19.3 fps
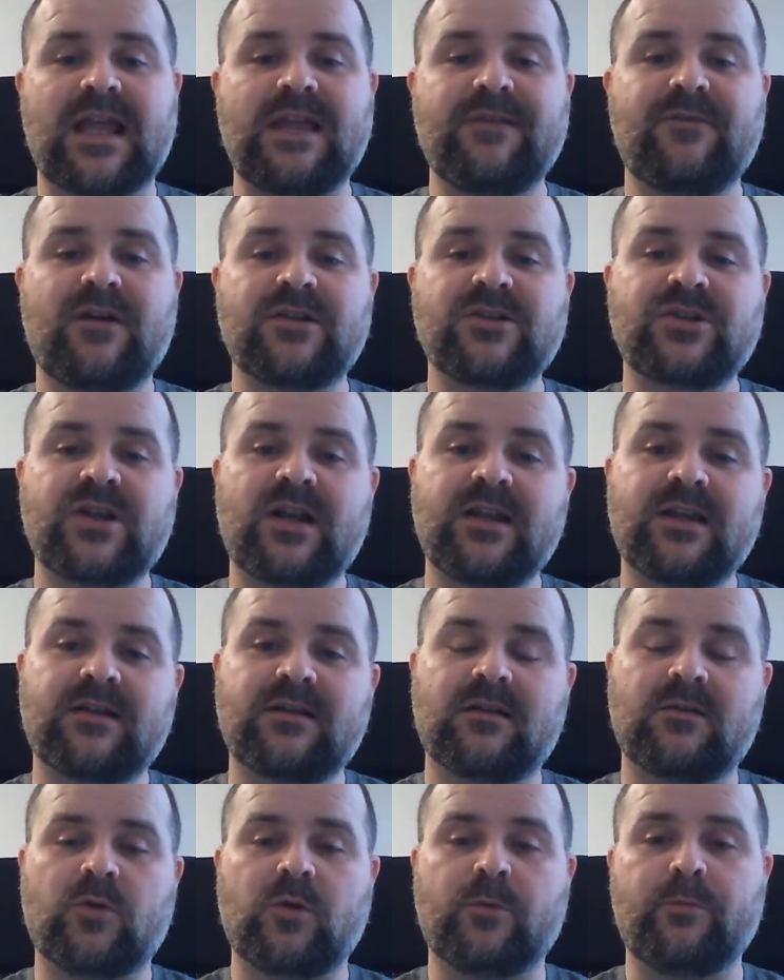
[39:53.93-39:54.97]

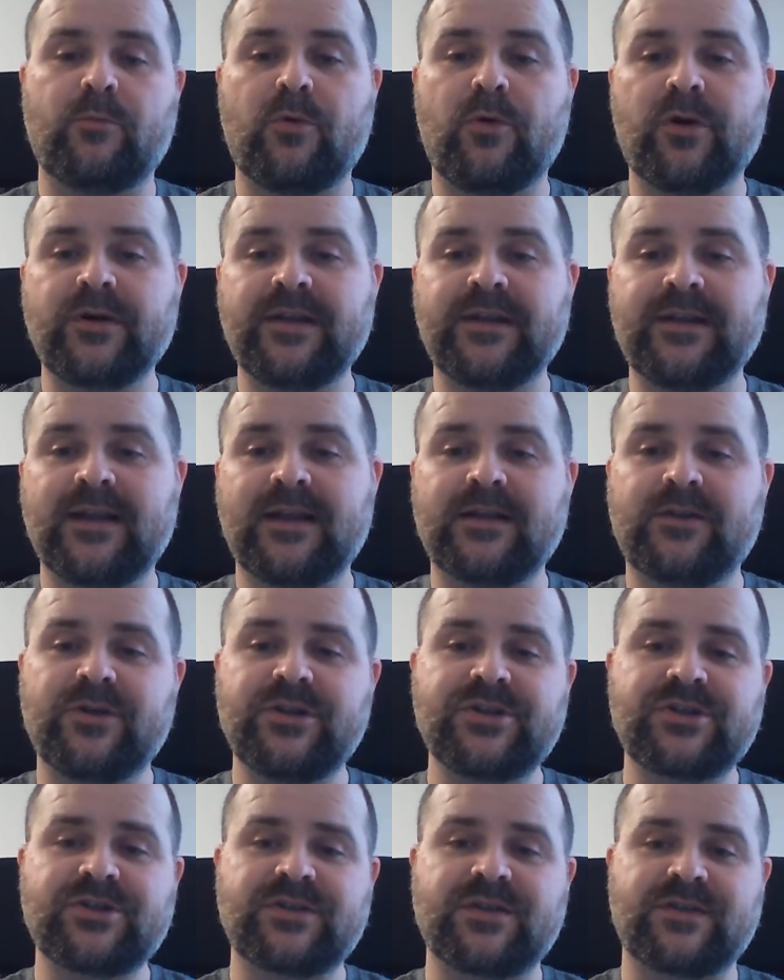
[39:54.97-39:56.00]
evangelical or born-again
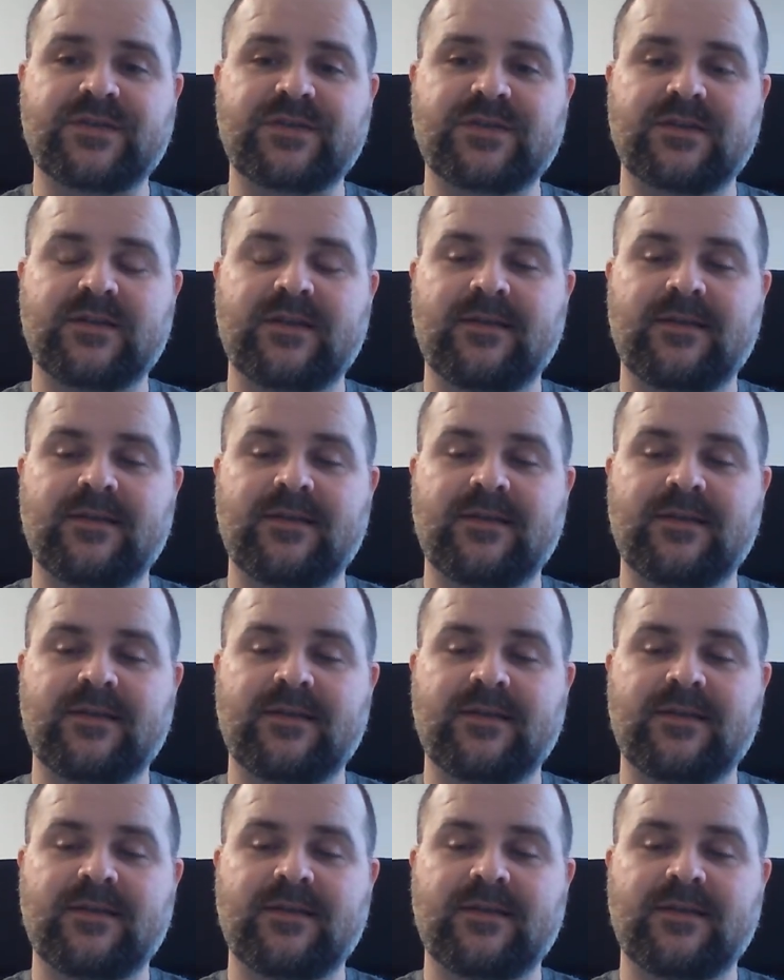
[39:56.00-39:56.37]
Christians.